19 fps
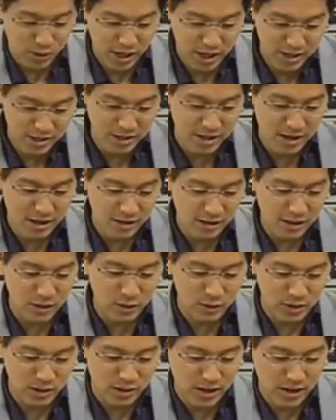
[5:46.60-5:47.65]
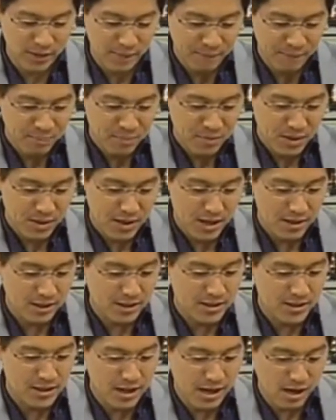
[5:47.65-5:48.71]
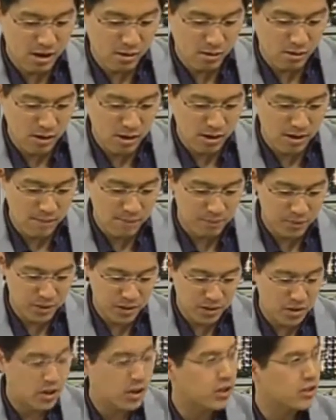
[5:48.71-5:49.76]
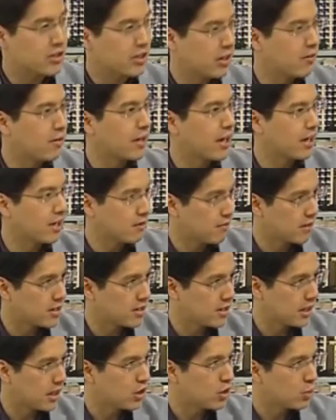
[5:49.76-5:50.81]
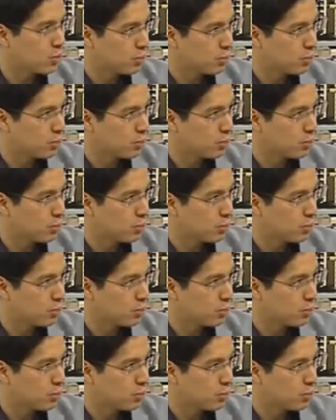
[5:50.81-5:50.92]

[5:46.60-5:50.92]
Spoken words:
cashed it out and you did that. That is now saving and investing. And you